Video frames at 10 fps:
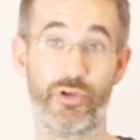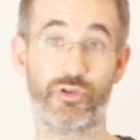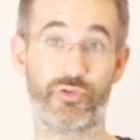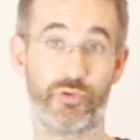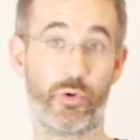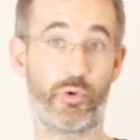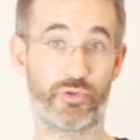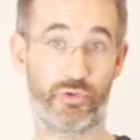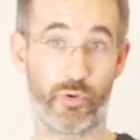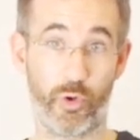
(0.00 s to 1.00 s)
to
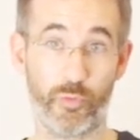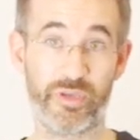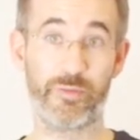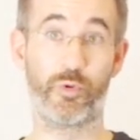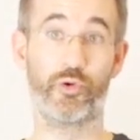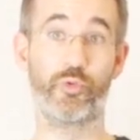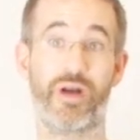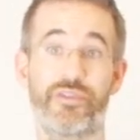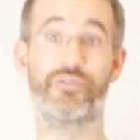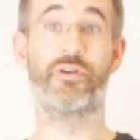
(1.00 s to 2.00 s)
all people who
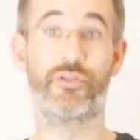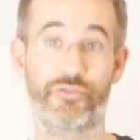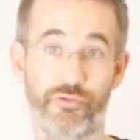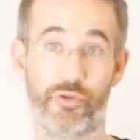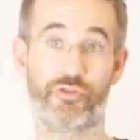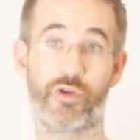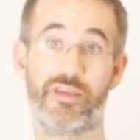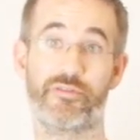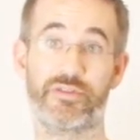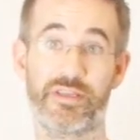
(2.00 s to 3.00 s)
are not truck
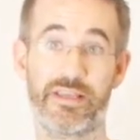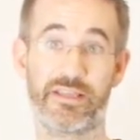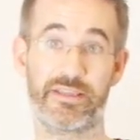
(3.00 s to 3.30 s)
drivers.